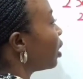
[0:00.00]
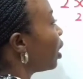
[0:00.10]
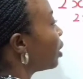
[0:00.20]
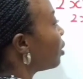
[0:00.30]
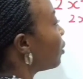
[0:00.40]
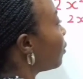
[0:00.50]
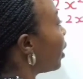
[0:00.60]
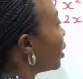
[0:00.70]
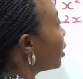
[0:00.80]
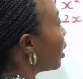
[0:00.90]
and the
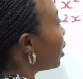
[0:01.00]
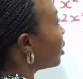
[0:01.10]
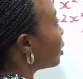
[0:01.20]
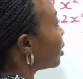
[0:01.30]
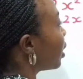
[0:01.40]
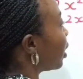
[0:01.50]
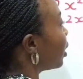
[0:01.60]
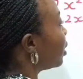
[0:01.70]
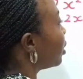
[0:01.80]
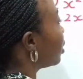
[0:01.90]
right hand
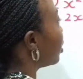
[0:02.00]
side,